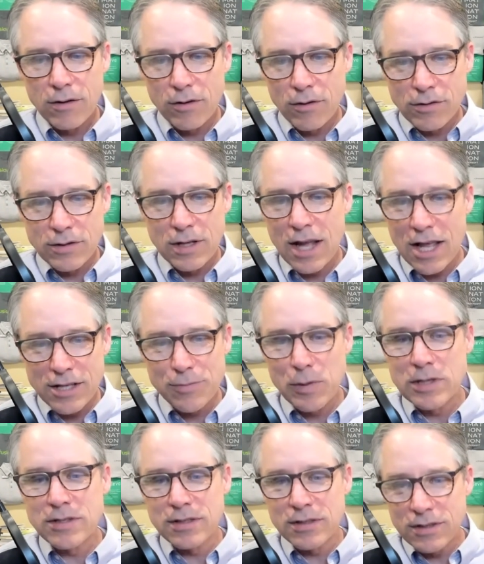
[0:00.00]
do today's
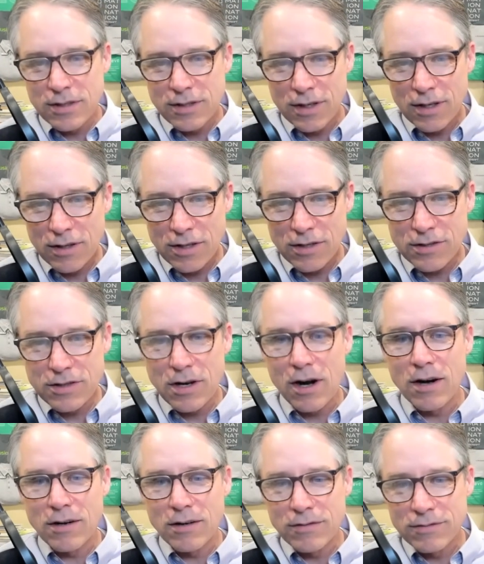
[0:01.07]
business, and to
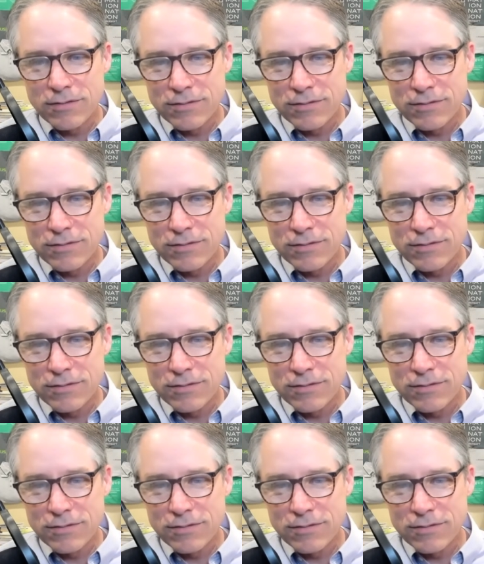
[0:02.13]
start